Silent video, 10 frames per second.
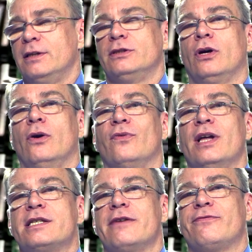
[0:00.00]
So
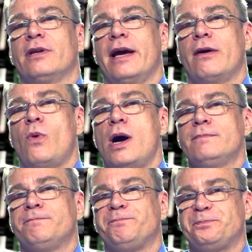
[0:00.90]
that's it for layer
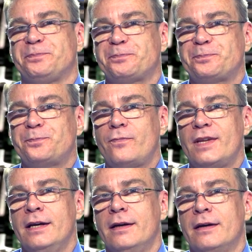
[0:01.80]
1.
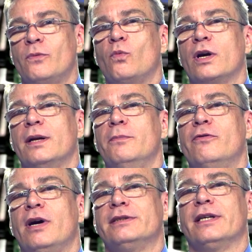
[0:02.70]
We're going to
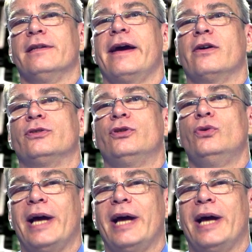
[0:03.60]
move on to layer 2